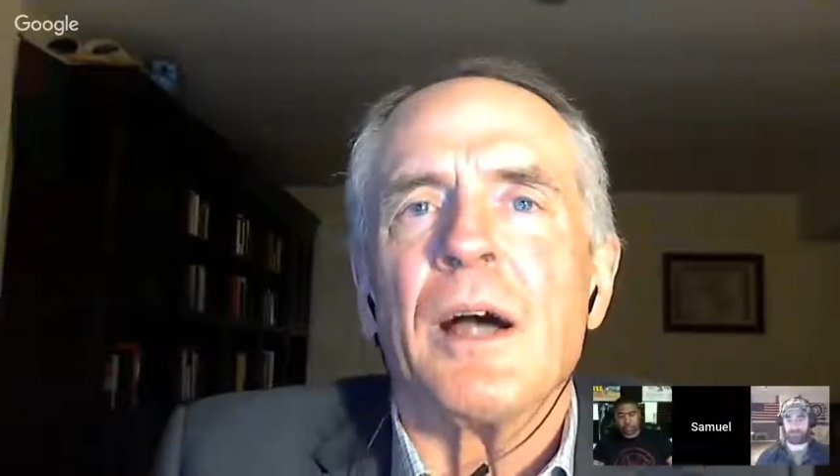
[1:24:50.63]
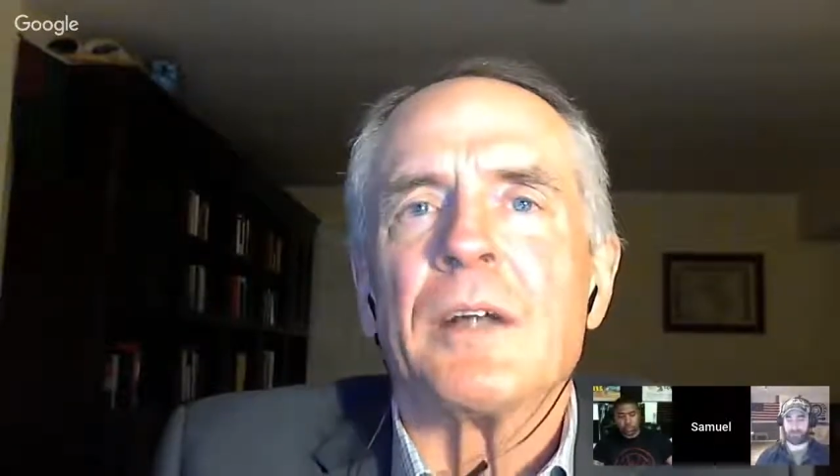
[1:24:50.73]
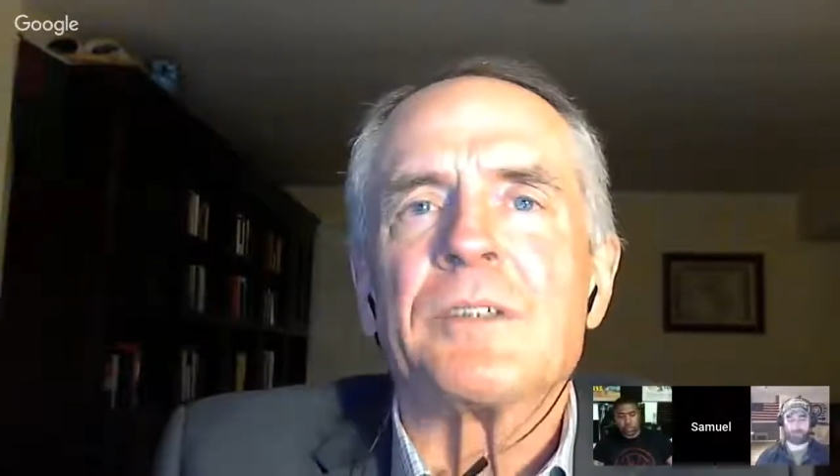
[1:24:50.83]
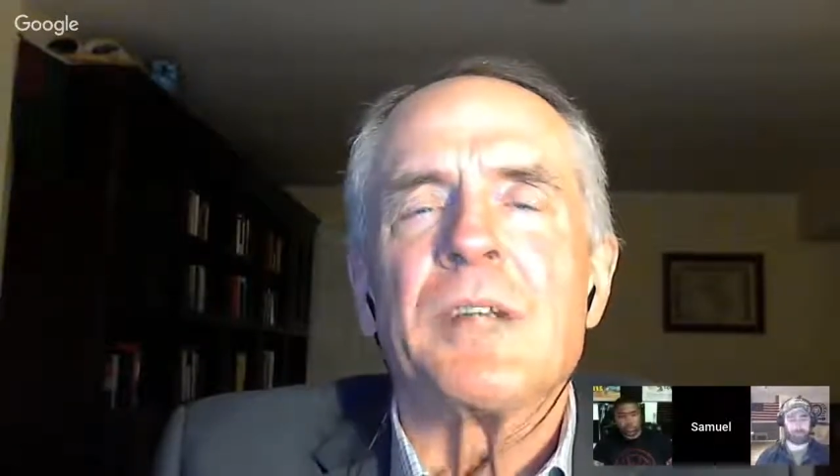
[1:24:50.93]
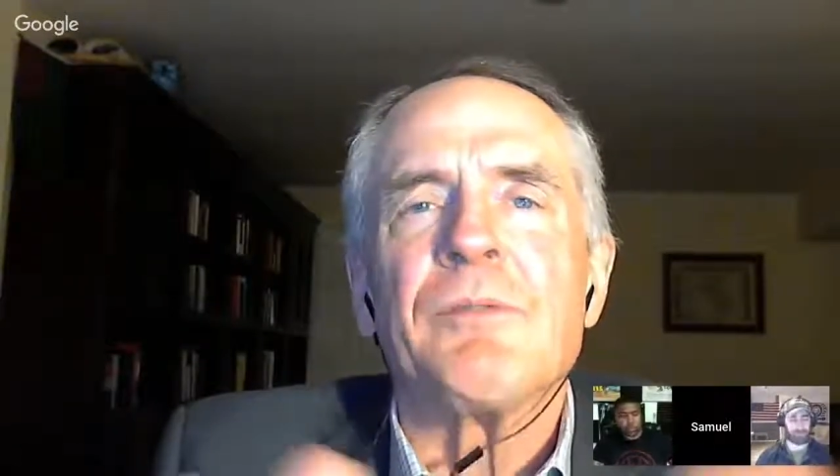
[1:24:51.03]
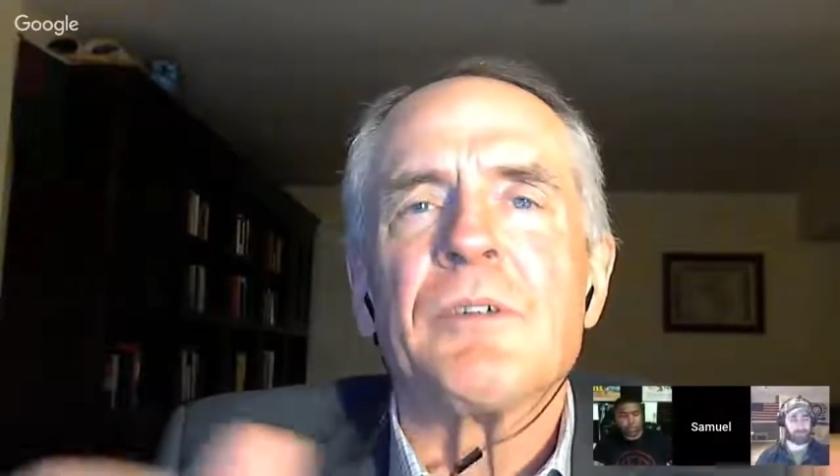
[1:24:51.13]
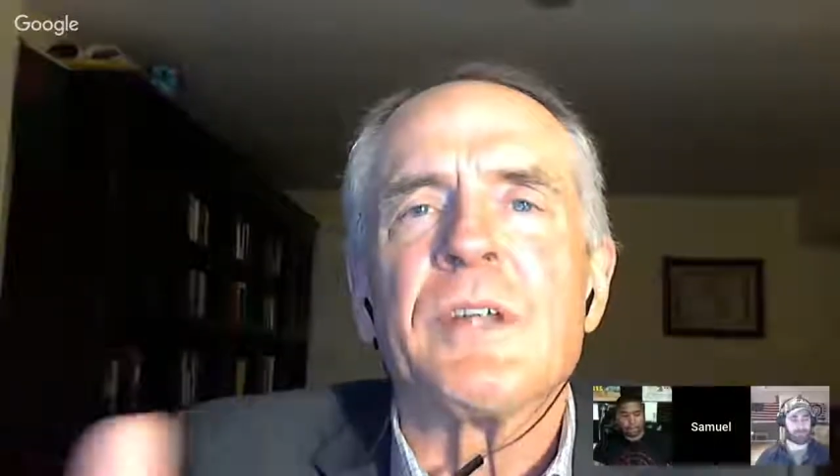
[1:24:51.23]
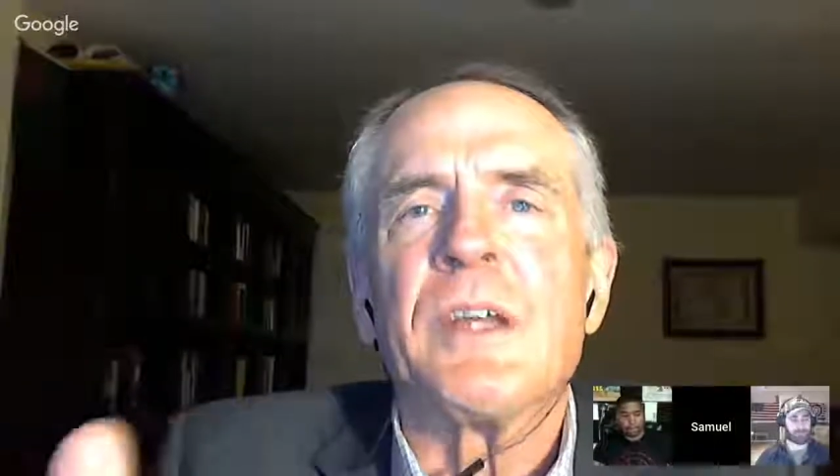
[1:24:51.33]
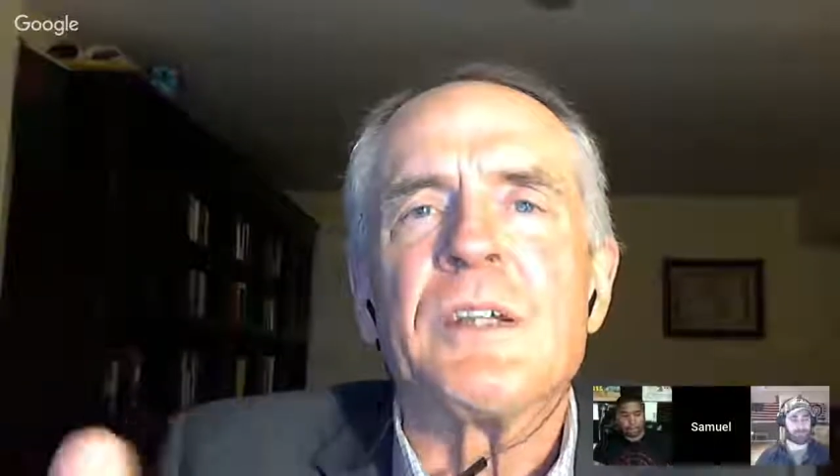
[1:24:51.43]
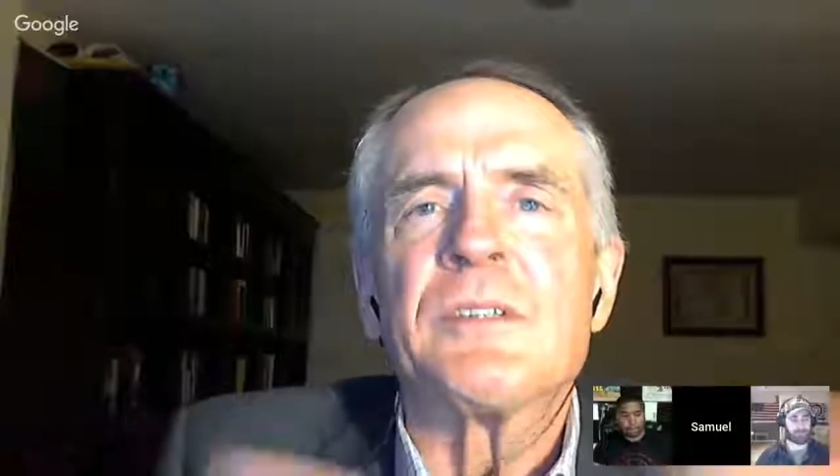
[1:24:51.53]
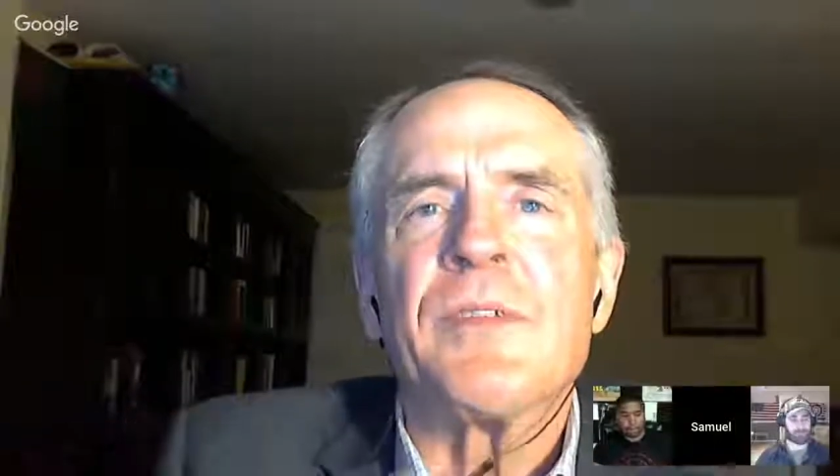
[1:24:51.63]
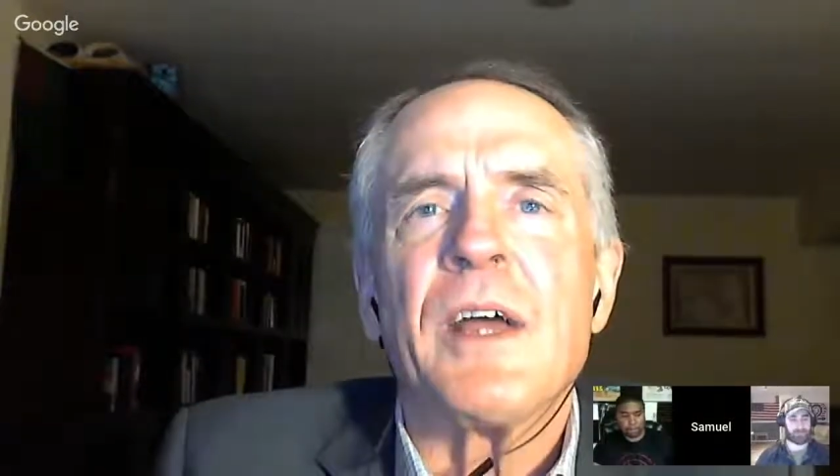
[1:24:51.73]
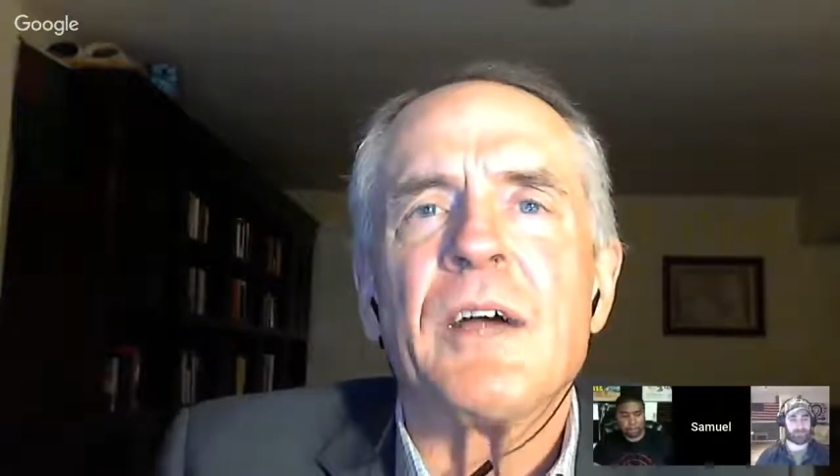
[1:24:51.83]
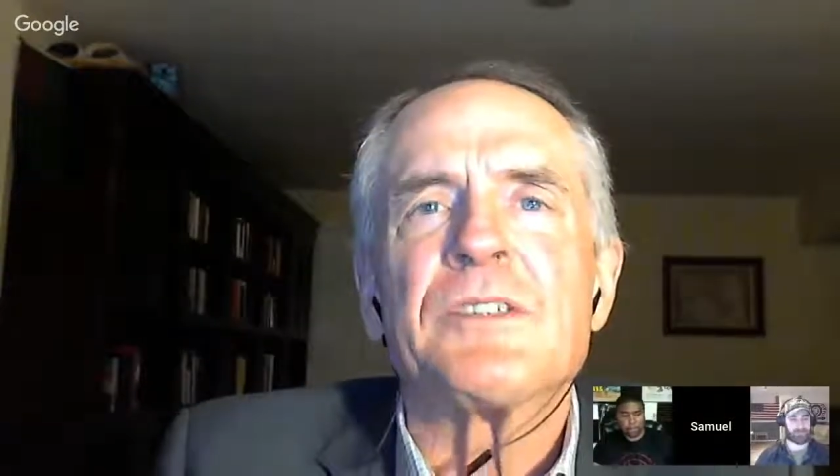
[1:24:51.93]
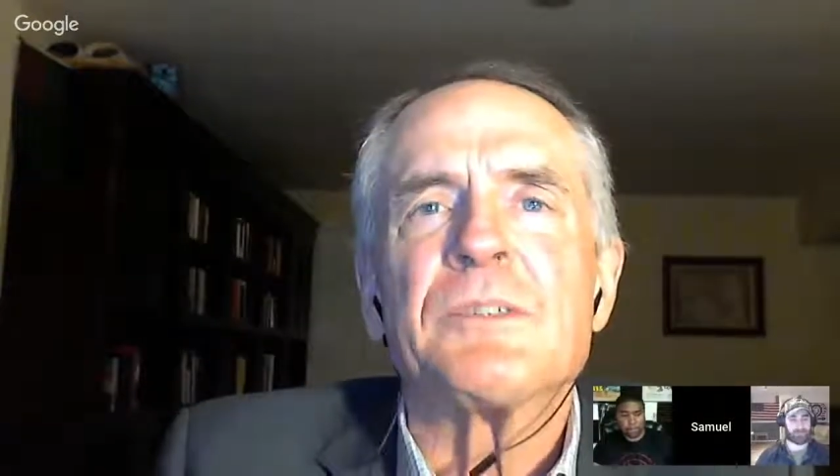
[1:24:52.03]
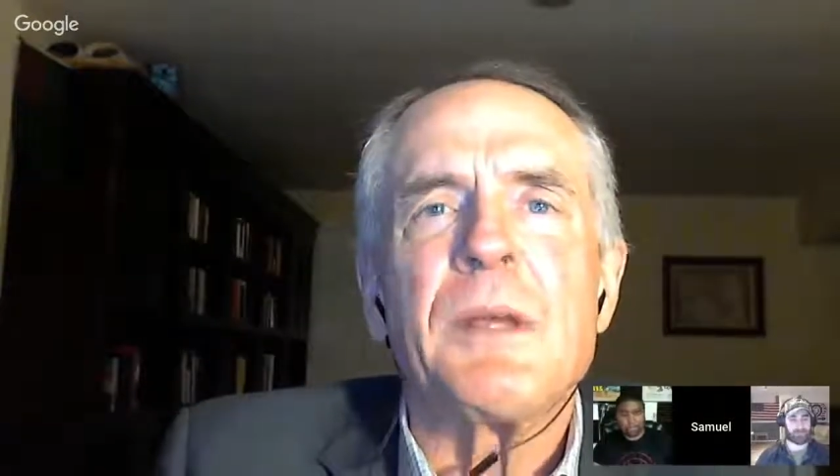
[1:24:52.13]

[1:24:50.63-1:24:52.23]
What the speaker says: several tens of thousands,